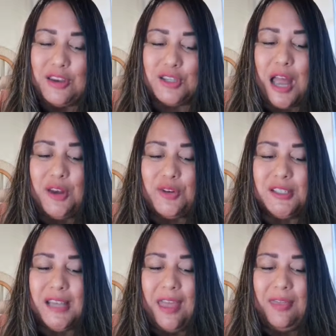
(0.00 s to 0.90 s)
just
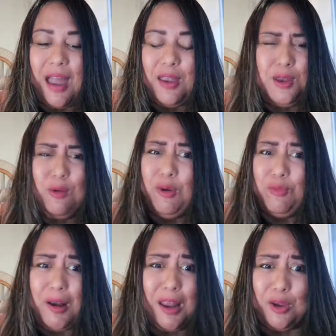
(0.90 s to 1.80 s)
understand that you are
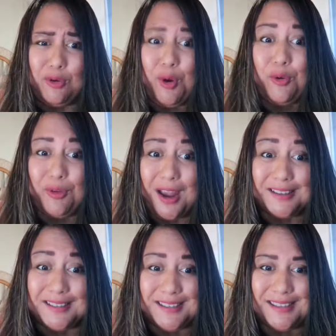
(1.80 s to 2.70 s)
running your own
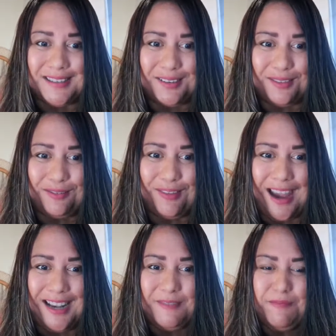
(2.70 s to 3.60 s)
race,
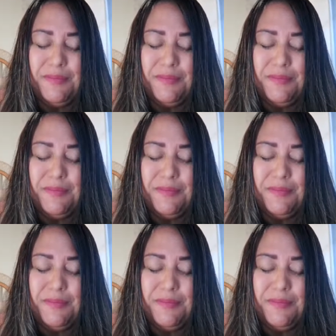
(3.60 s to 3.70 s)
right?